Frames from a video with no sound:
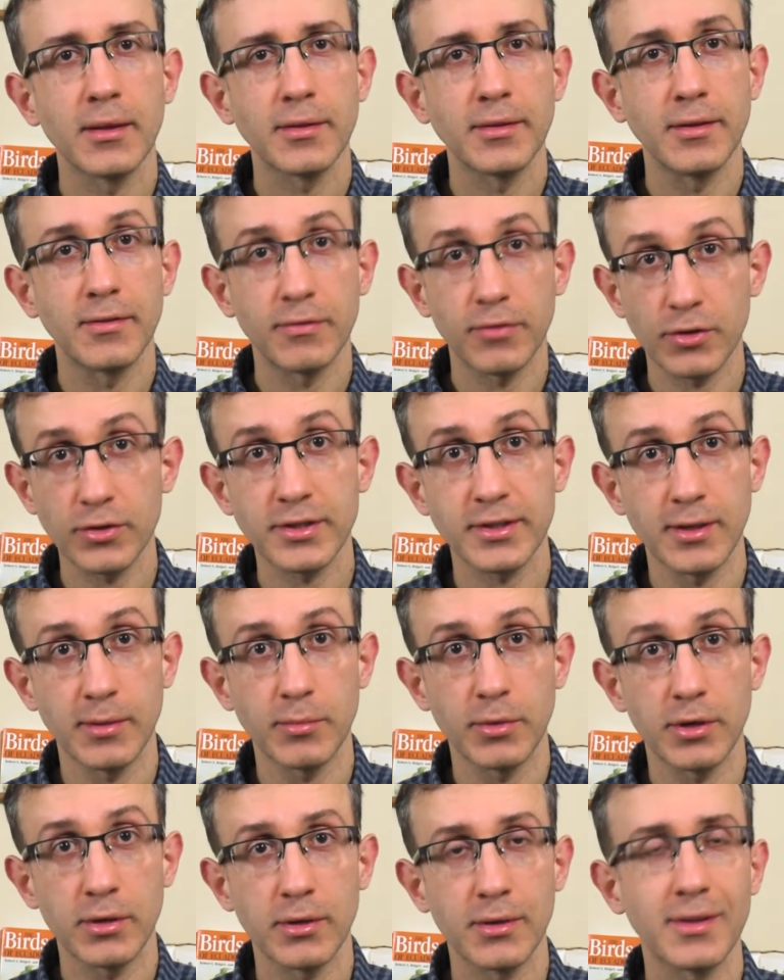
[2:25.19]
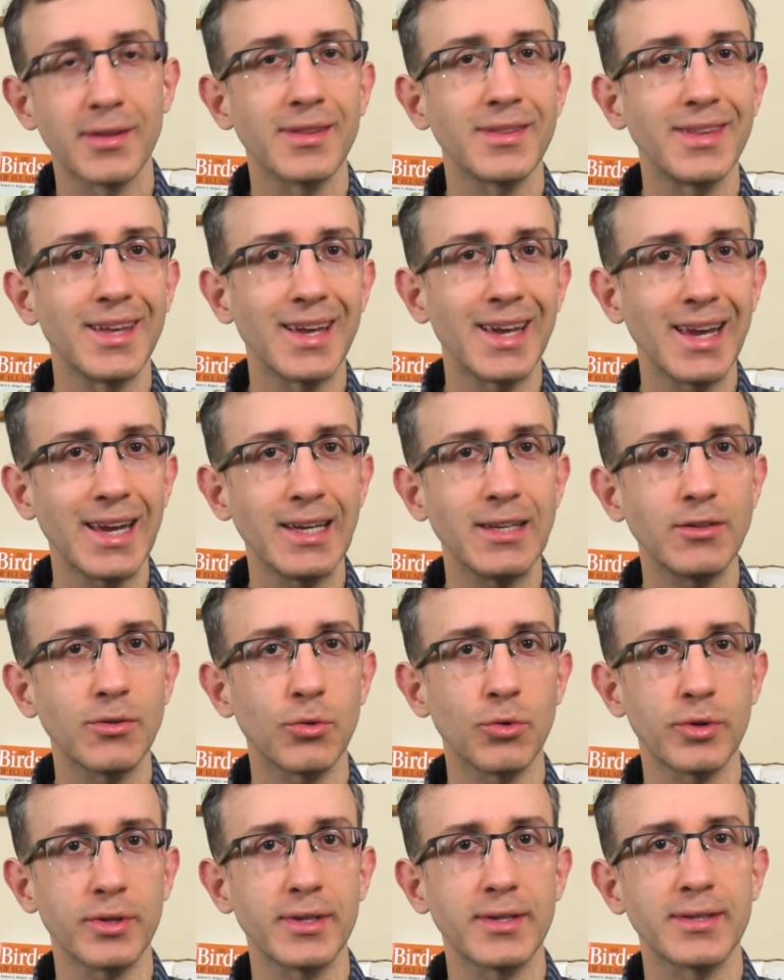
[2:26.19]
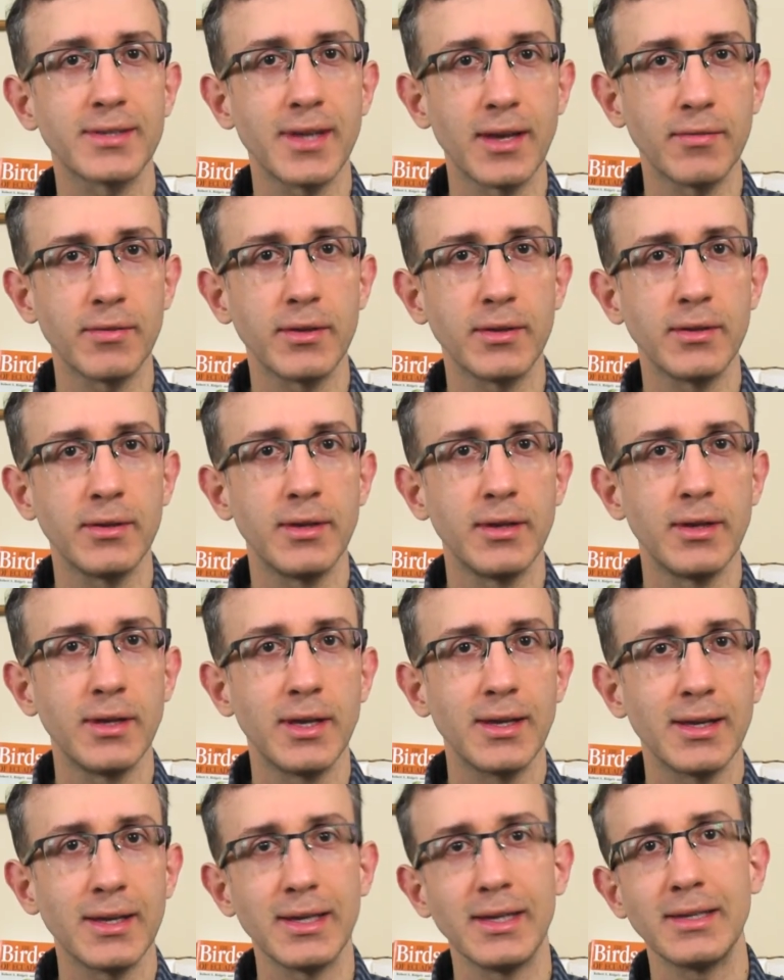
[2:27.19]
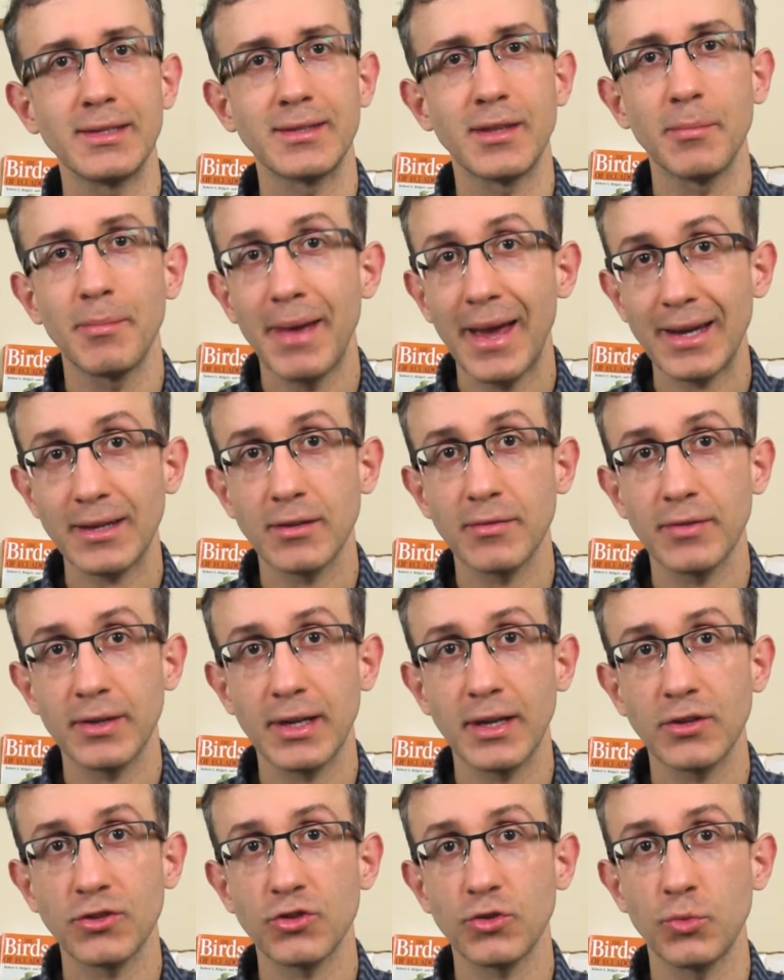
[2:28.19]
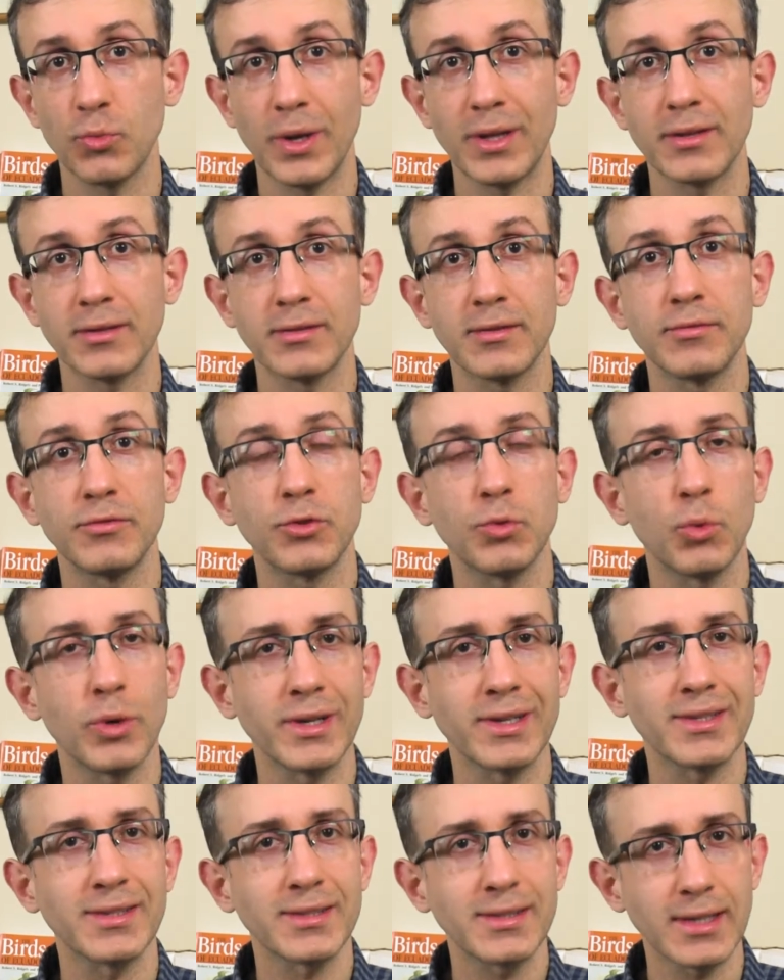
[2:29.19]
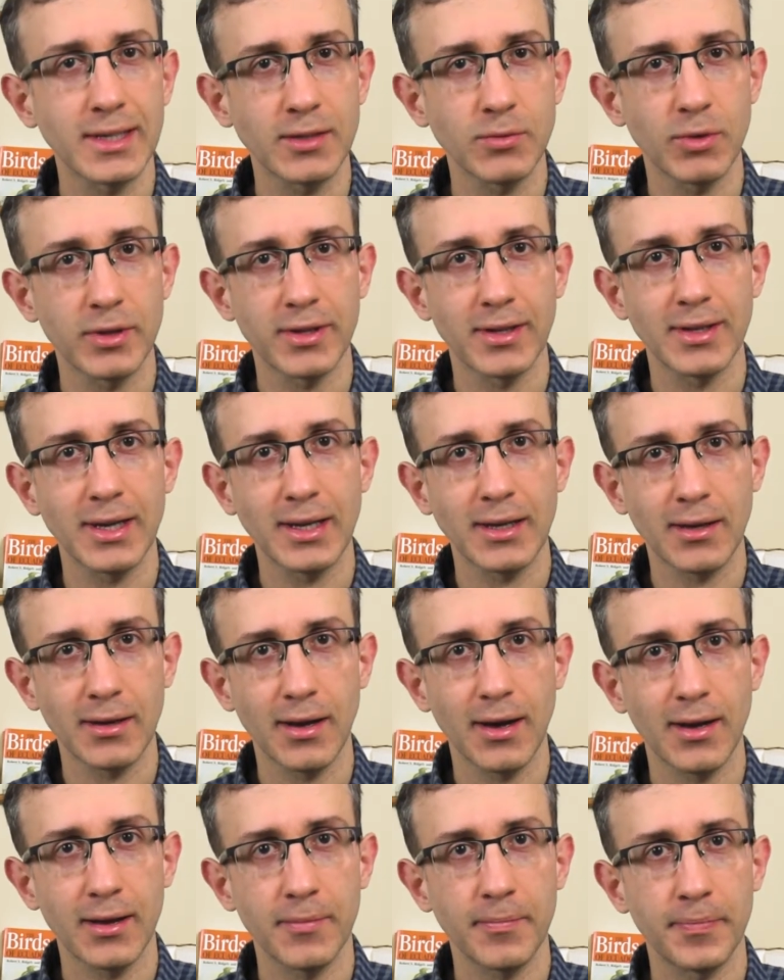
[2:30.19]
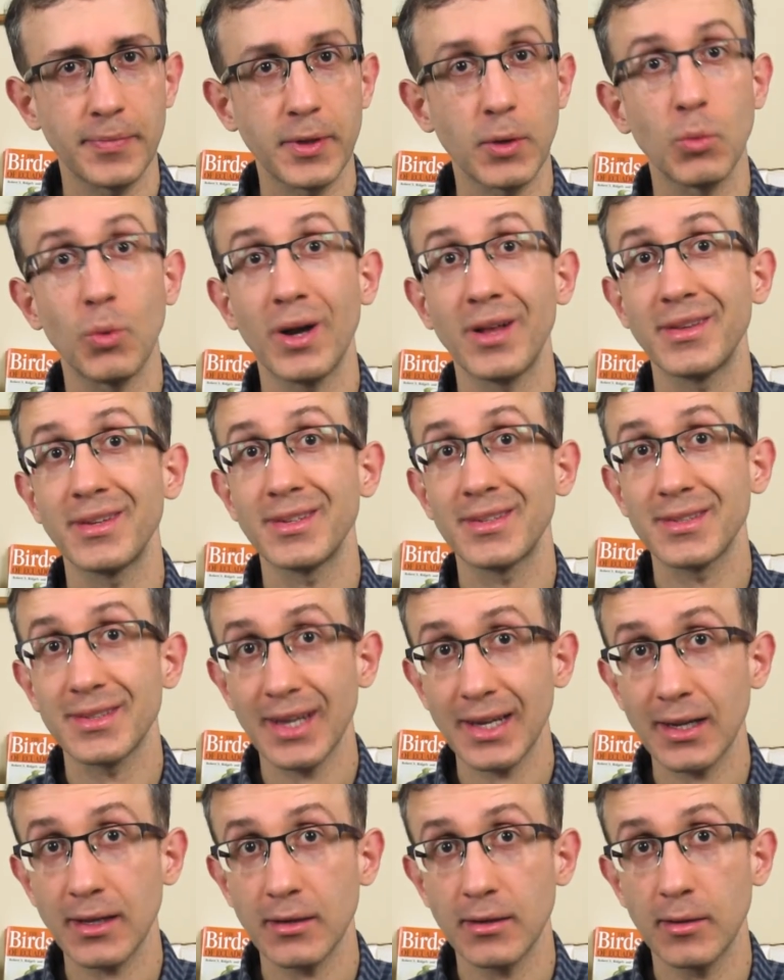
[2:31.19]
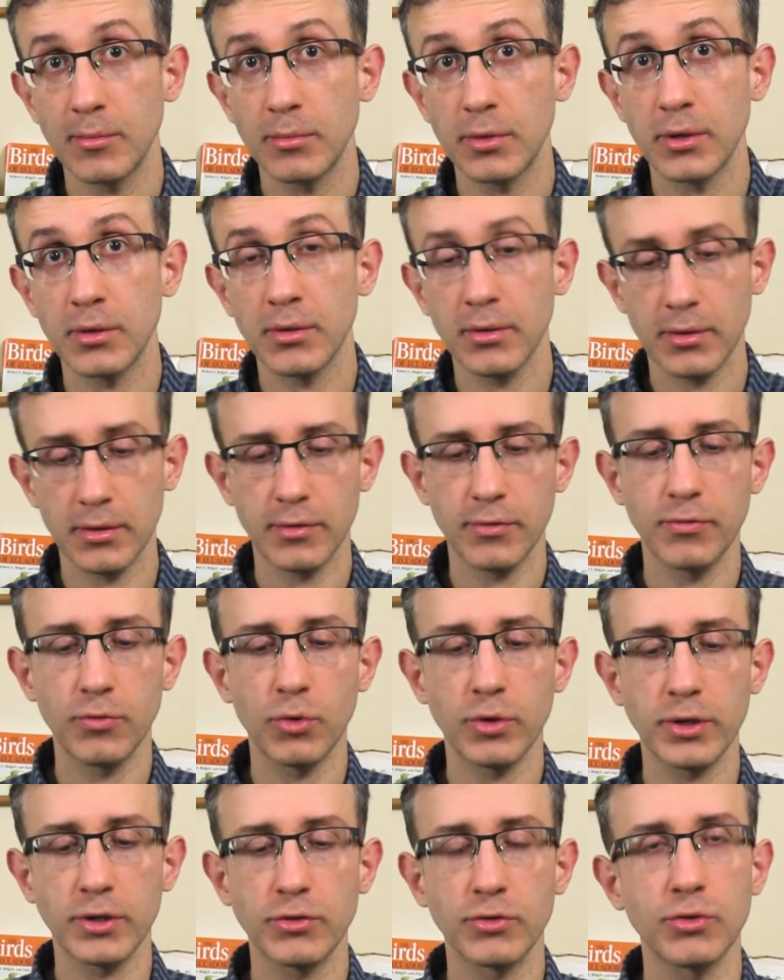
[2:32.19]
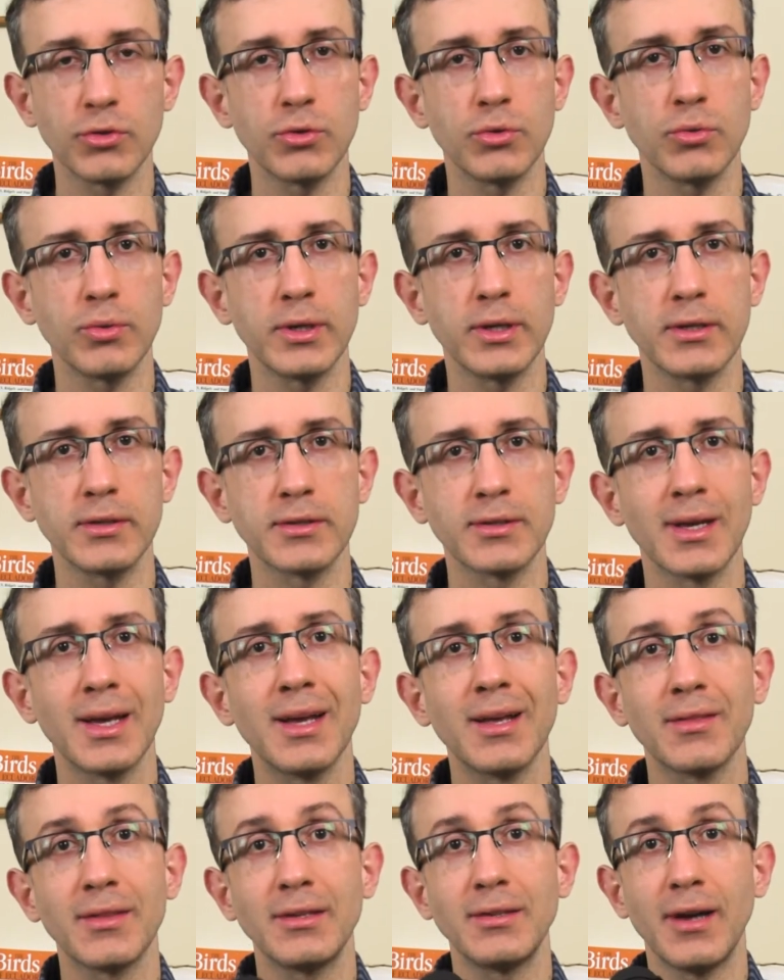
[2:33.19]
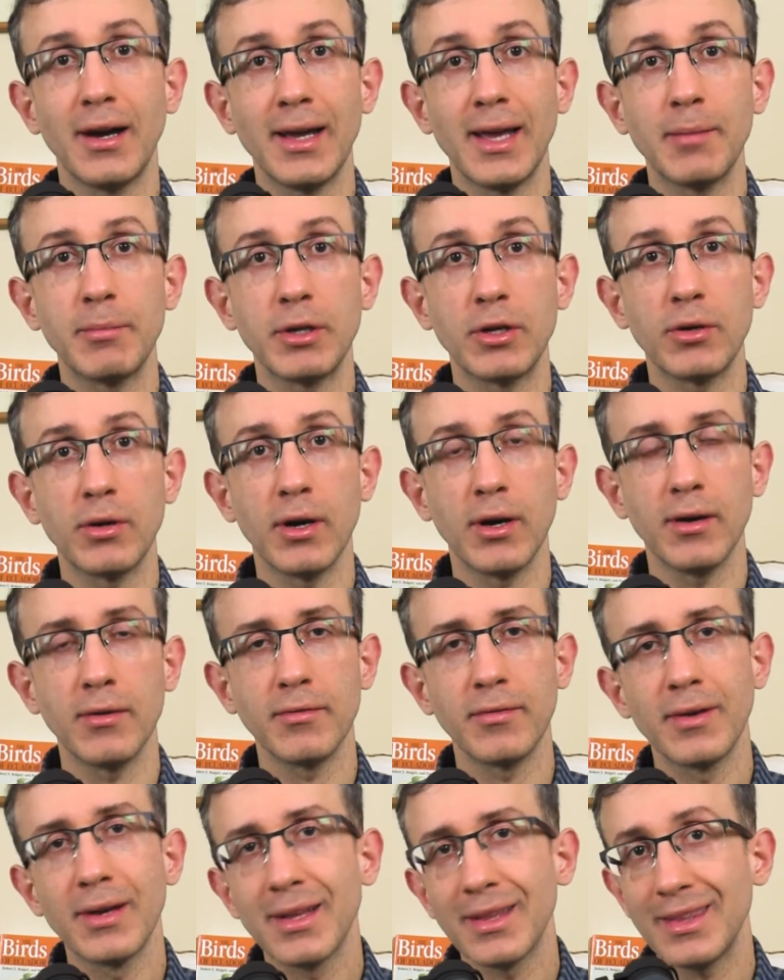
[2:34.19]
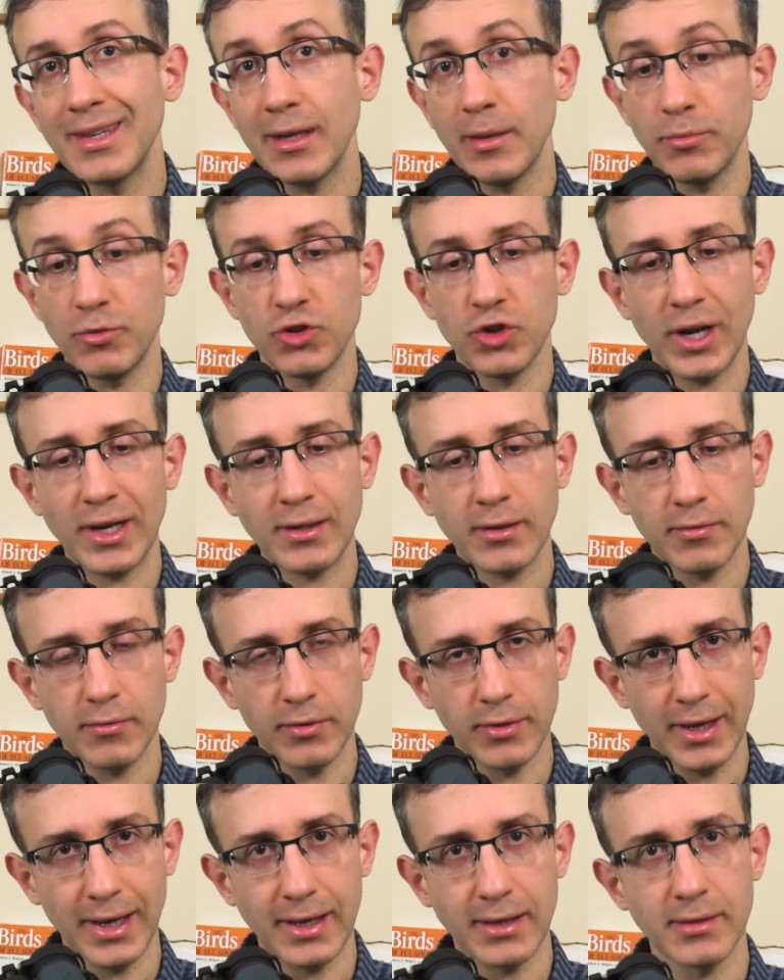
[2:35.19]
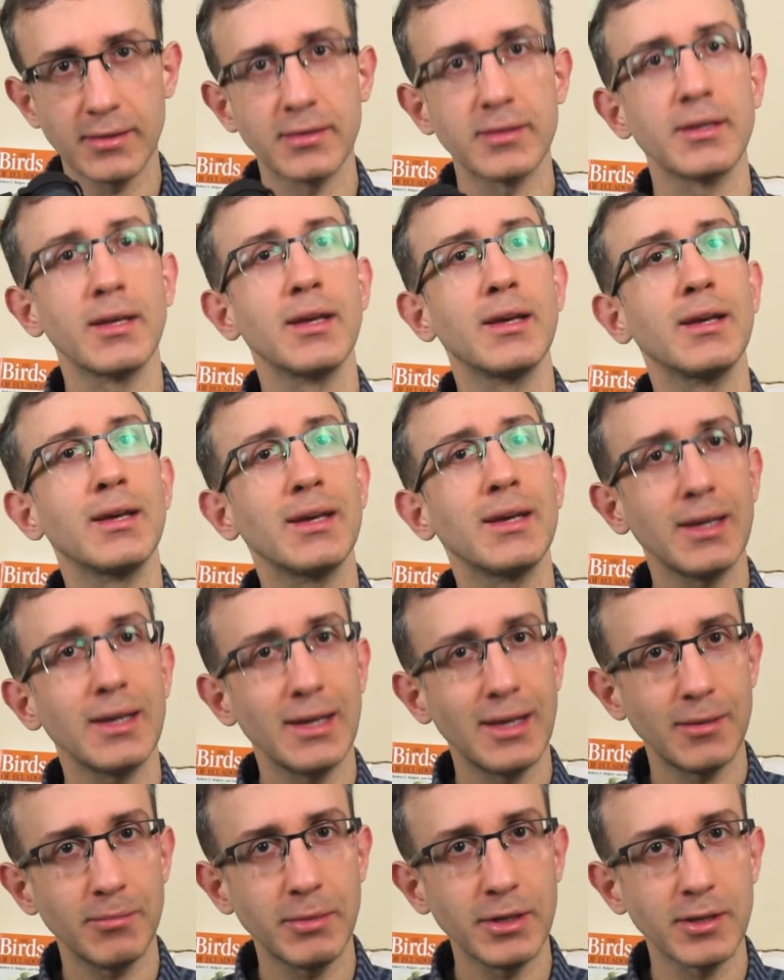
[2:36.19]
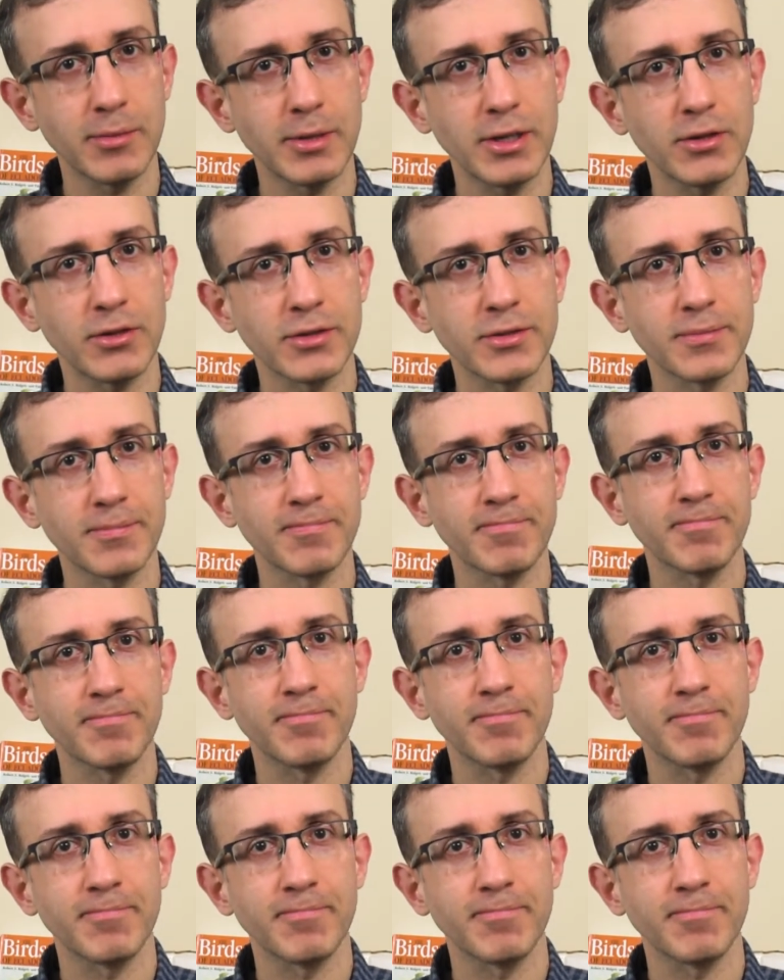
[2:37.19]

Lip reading: The first number, the 8 or the 7, is the magnification relative to what is seen with the naked eye, while the second number, the 42, is the diameter of the objective lens in millimeters.